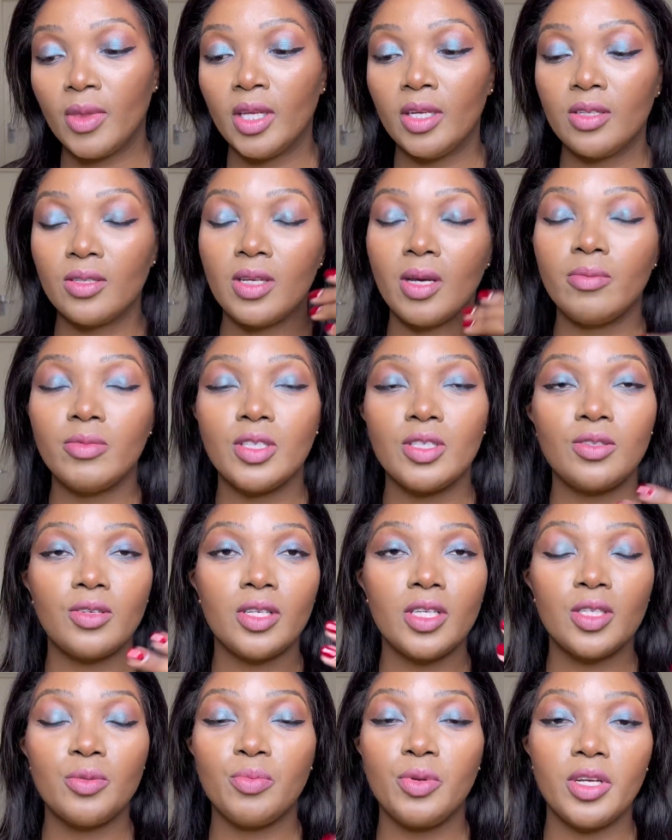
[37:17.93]
So I'm just gonna
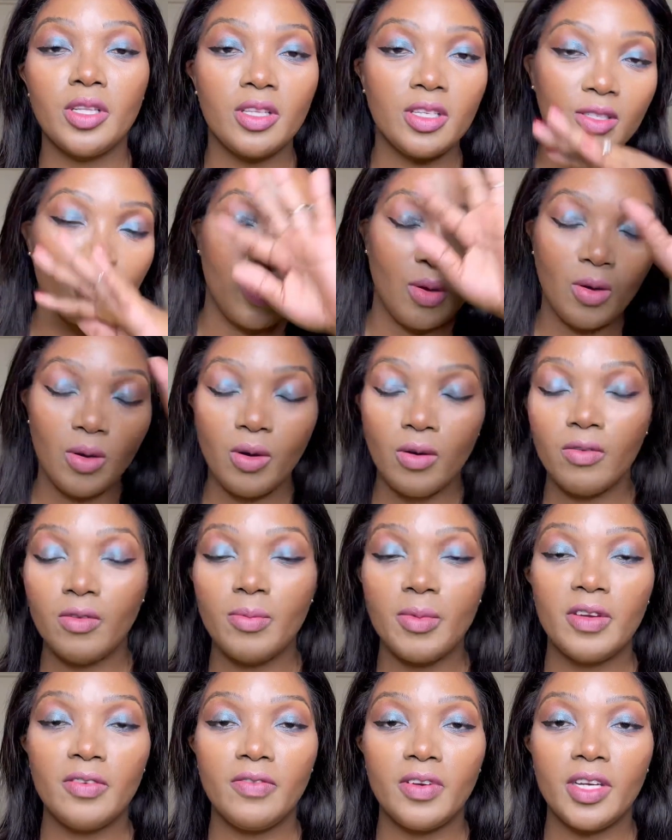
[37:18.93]
spray this all over
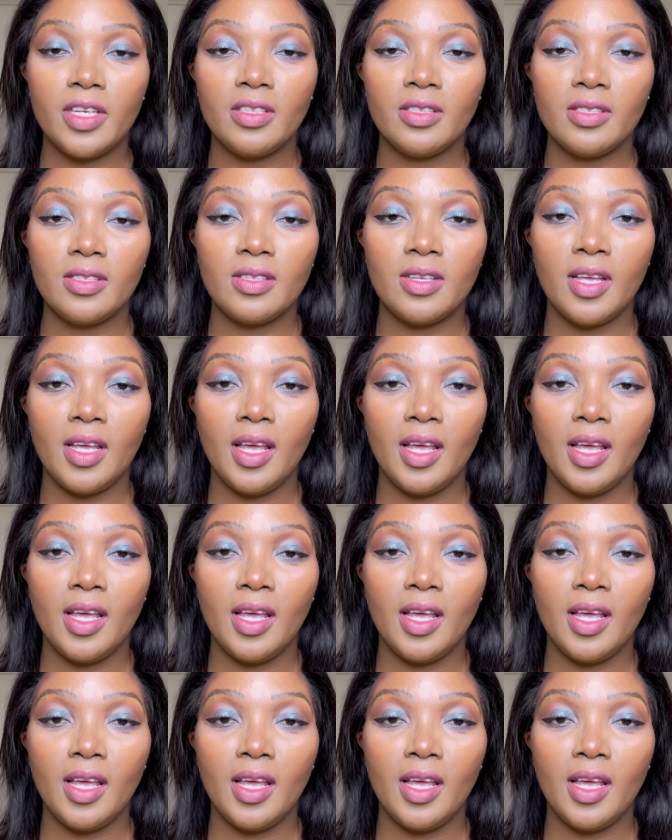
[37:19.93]
my face